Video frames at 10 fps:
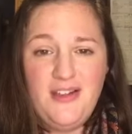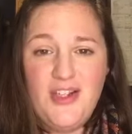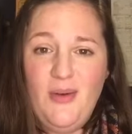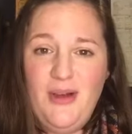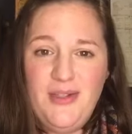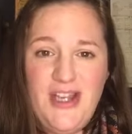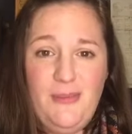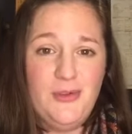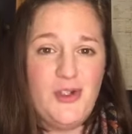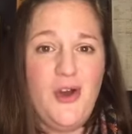so I was
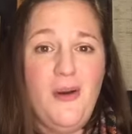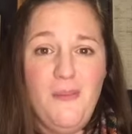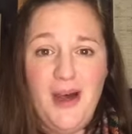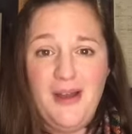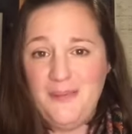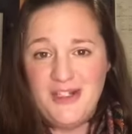able to combine my